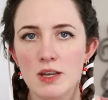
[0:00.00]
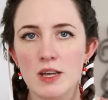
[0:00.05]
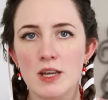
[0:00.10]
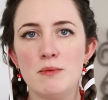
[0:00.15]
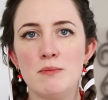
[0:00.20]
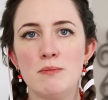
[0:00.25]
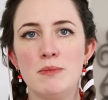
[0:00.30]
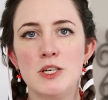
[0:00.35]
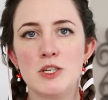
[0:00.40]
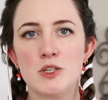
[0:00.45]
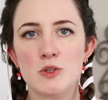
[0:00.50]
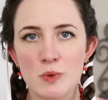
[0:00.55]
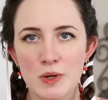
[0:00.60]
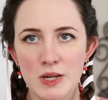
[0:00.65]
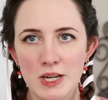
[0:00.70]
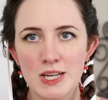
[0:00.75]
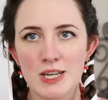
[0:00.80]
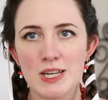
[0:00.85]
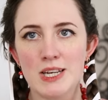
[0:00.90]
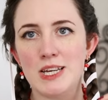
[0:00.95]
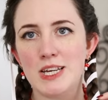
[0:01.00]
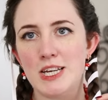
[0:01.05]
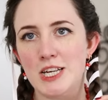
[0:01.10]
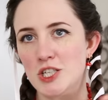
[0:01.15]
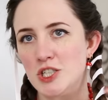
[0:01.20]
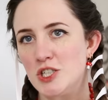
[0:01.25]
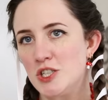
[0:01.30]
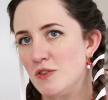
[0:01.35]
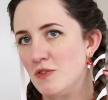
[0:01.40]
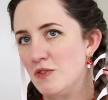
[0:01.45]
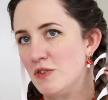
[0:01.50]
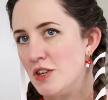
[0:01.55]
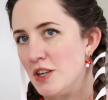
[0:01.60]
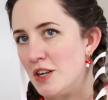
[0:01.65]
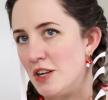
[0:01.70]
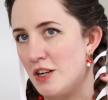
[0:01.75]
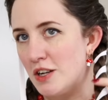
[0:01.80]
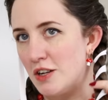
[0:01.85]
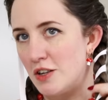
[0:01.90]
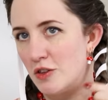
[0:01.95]
in between each of
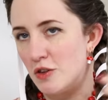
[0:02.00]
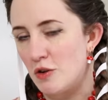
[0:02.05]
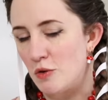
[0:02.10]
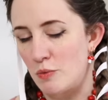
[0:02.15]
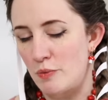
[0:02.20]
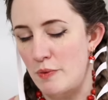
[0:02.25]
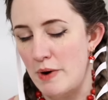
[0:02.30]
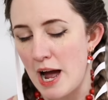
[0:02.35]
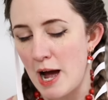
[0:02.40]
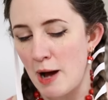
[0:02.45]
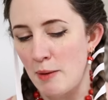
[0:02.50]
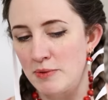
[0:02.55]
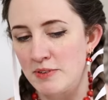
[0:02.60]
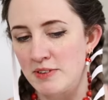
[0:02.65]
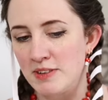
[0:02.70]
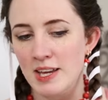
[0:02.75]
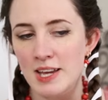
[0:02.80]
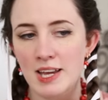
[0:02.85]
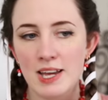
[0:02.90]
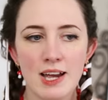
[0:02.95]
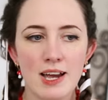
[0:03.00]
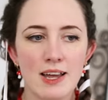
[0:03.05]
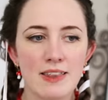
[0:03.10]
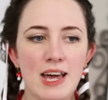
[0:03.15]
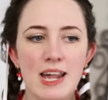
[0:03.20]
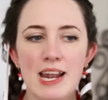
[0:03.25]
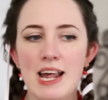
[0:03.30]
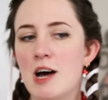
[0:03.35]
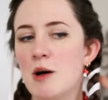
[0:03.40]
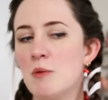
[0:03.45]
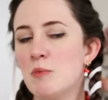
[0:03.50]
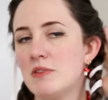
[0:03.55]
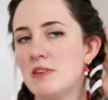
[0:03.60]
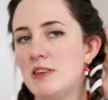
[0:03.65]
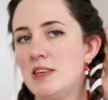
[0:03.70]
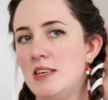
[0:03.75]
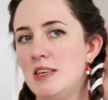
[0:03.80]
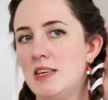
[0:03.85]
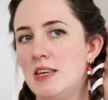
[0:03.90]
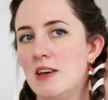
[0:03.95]
the, the wraps, and that helps
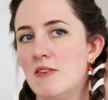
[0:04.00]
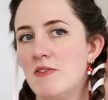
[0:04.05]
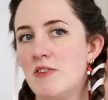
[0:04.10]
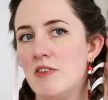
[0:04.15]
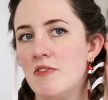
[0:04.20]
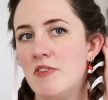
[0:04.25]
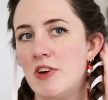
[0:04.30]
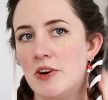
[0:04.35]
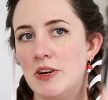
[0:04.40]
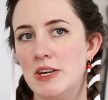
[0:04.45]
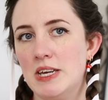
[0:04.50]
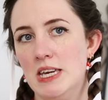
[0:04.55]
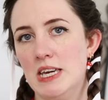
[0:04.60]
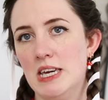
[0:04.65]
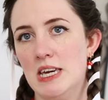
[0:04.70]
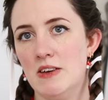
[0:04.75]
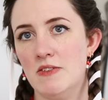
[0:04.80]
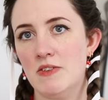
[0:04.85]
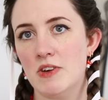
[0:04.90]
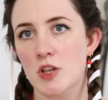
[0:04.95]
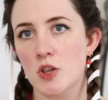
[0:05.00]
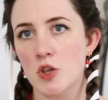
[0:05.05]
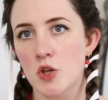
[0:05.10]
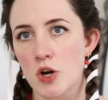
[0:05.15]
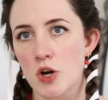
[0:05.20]
give it a very even